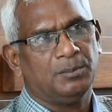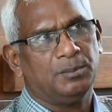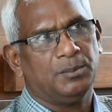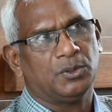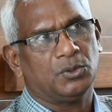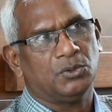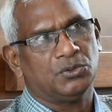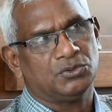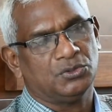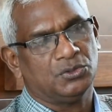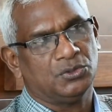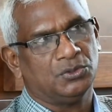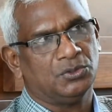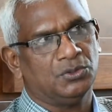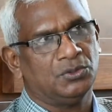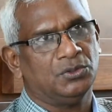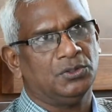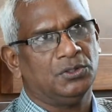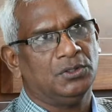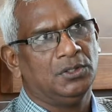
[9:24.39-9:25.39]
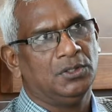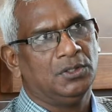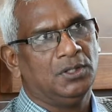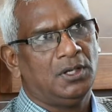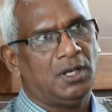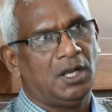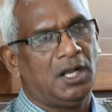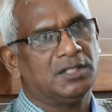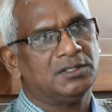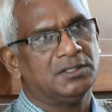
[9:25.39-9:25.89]
Because
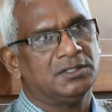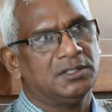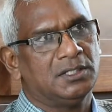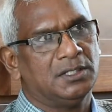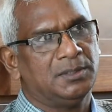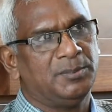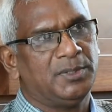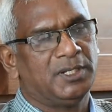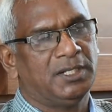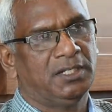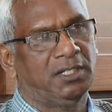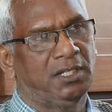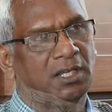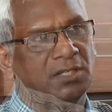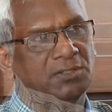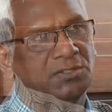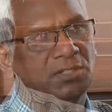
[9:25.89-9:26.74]
as in the beginning I